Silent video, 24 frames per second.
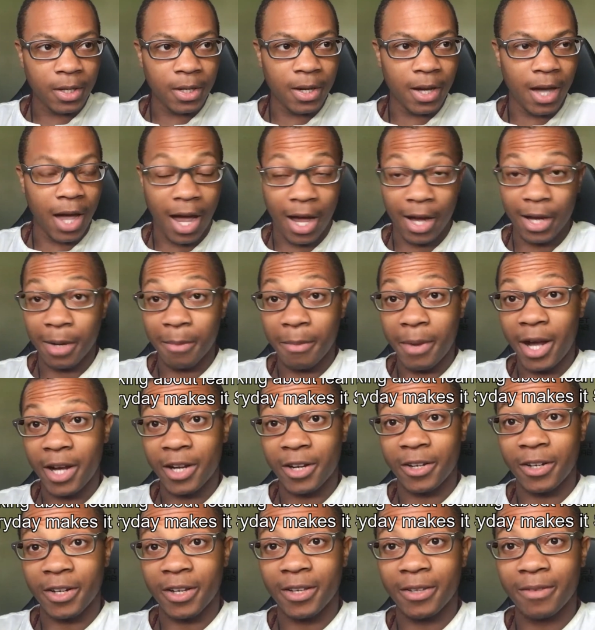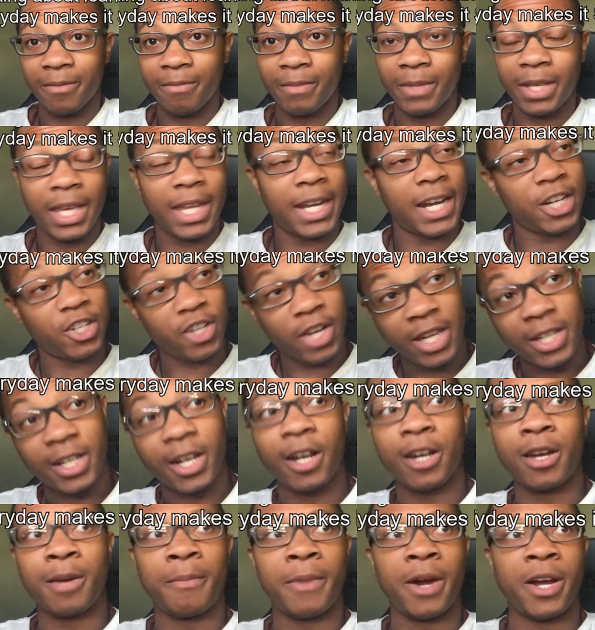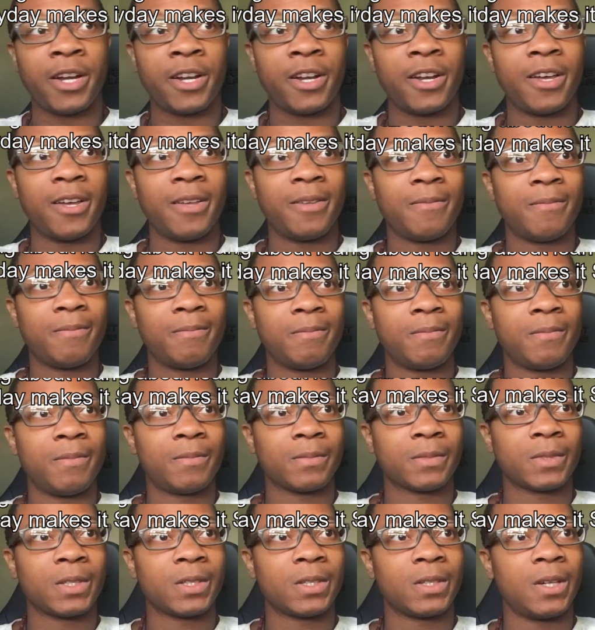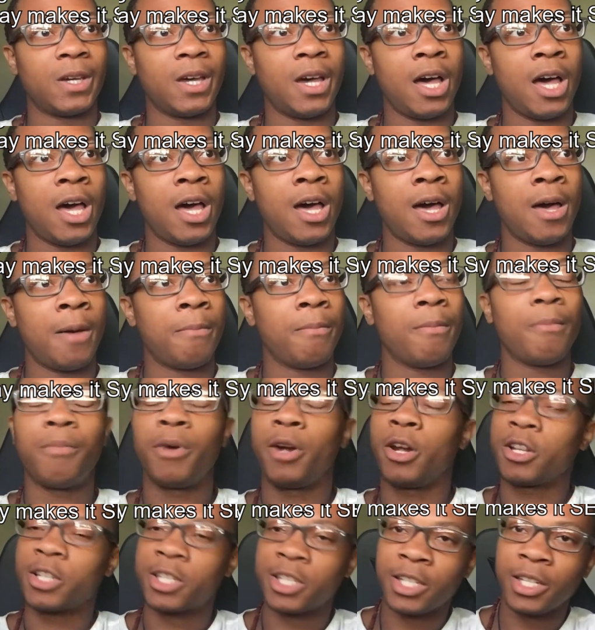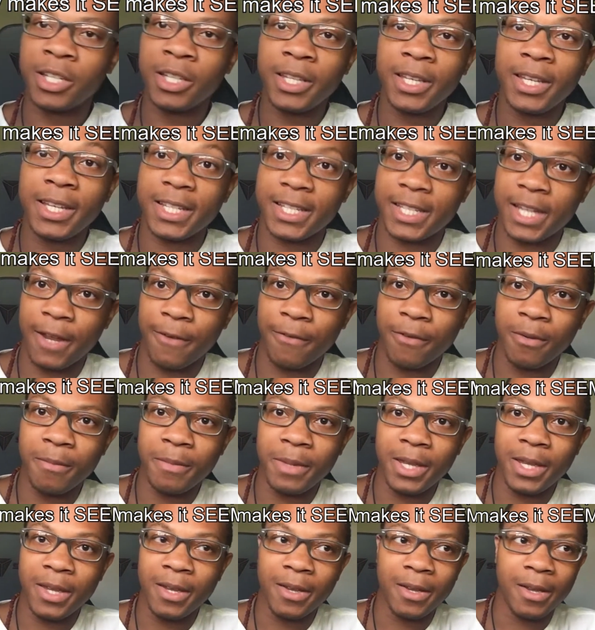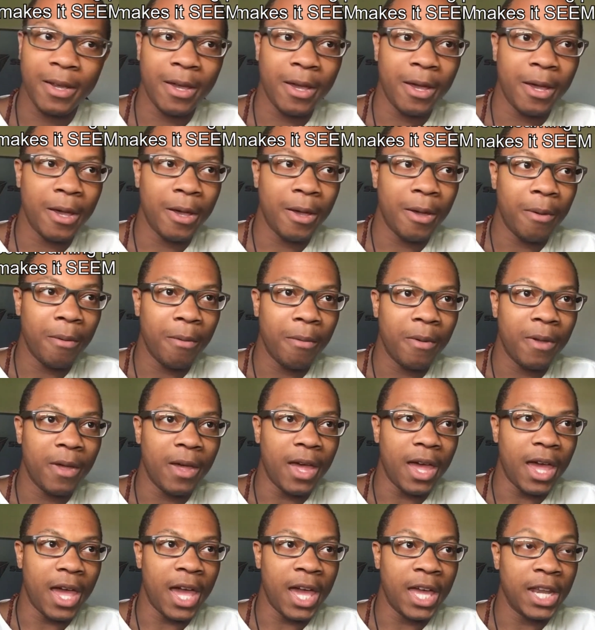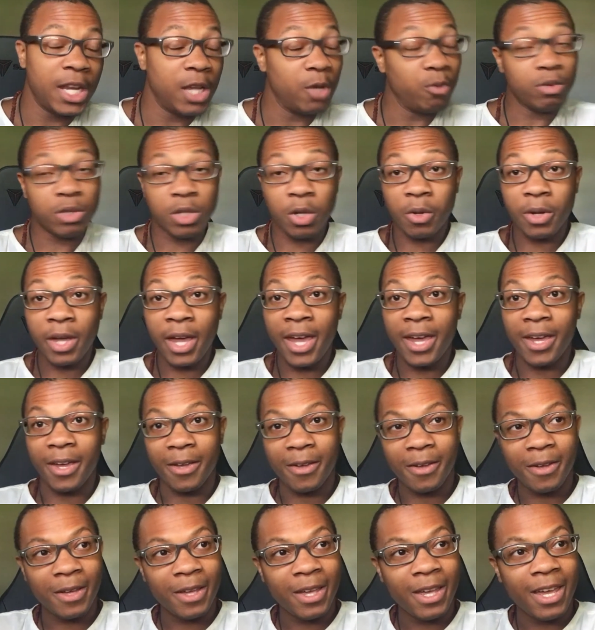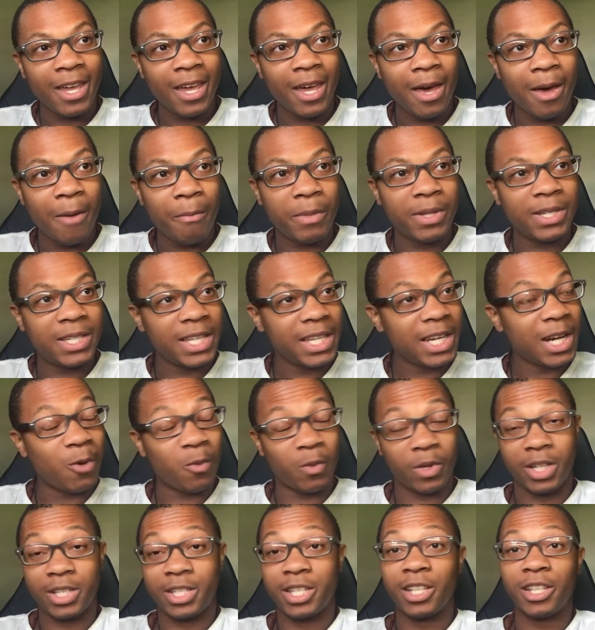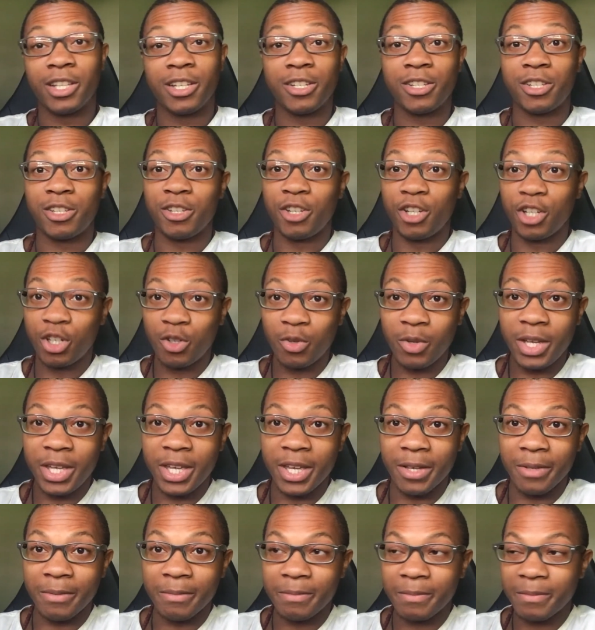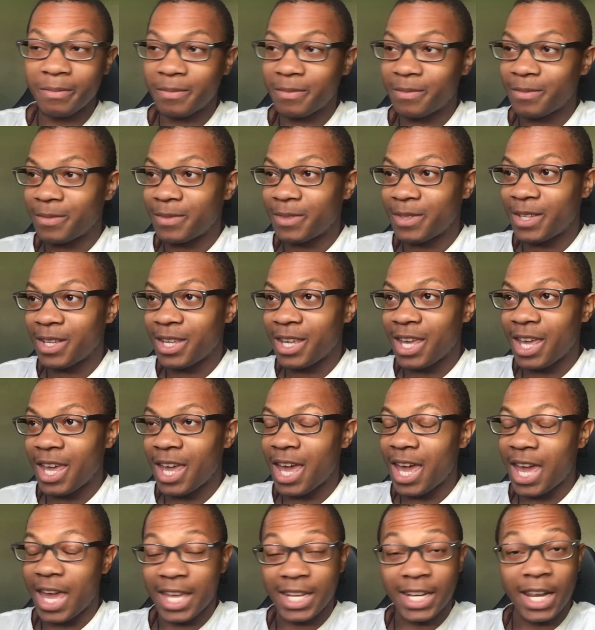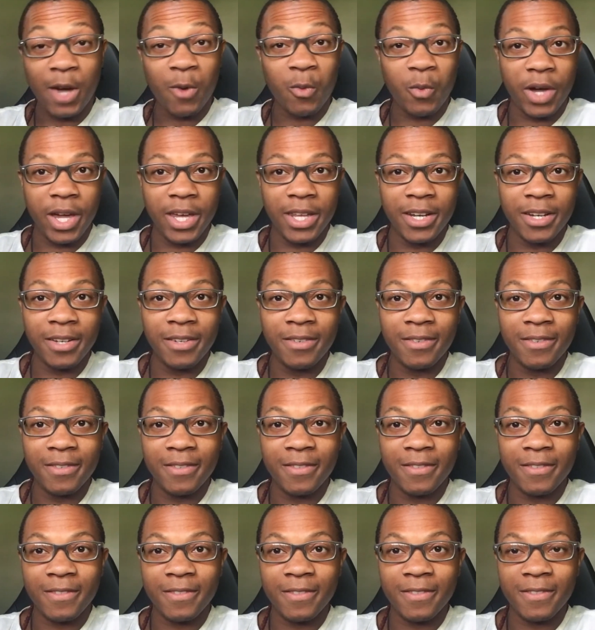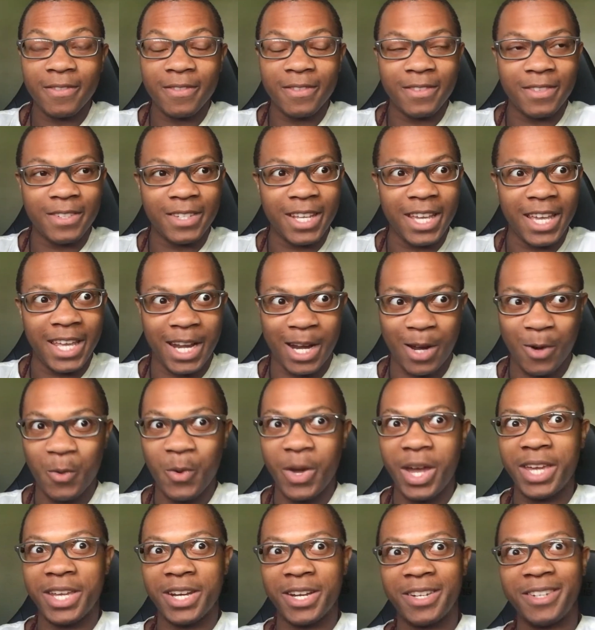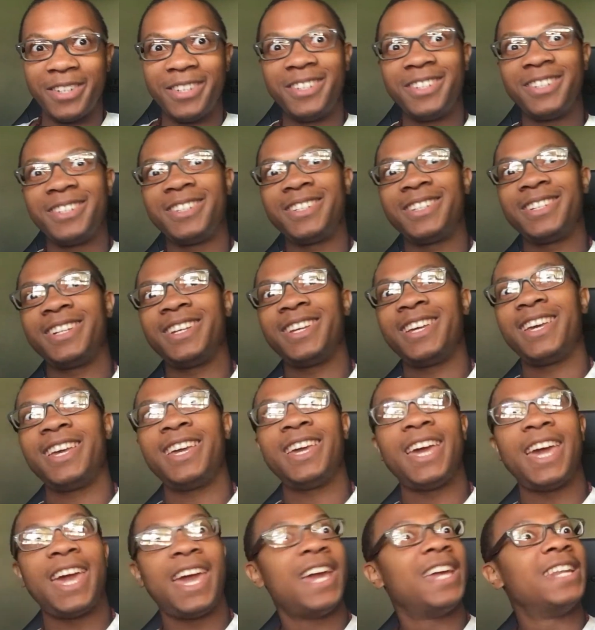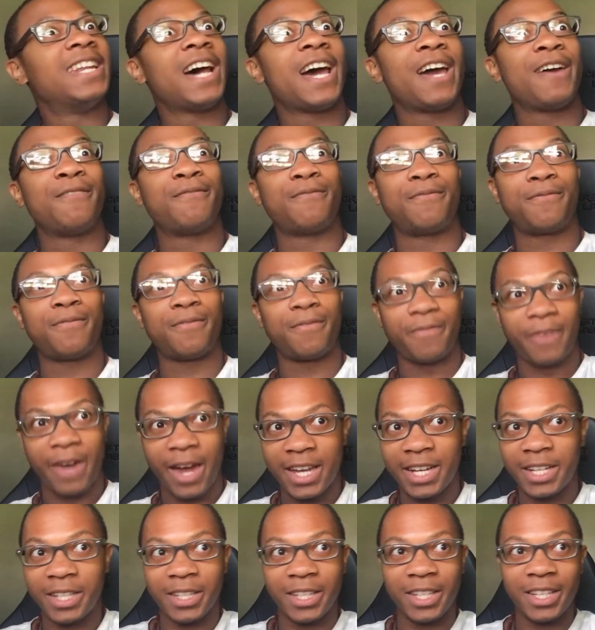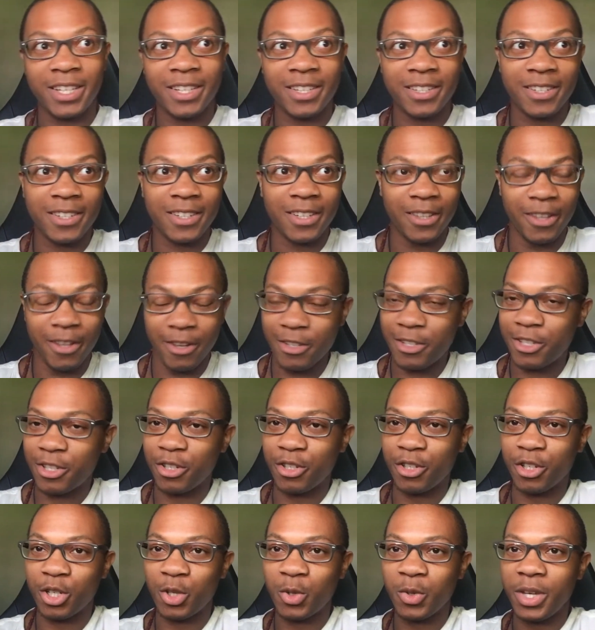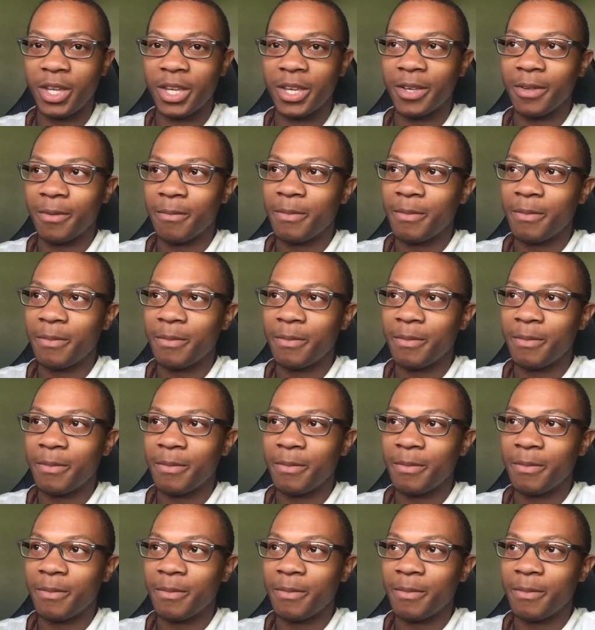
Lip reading: Angamartana. And I tried Angamartana. Personally, it's not for me, and it was okay. But then I wanted to learn Surya Kriya. And I waited, and I waited, and I've finally learned Surya Kriya.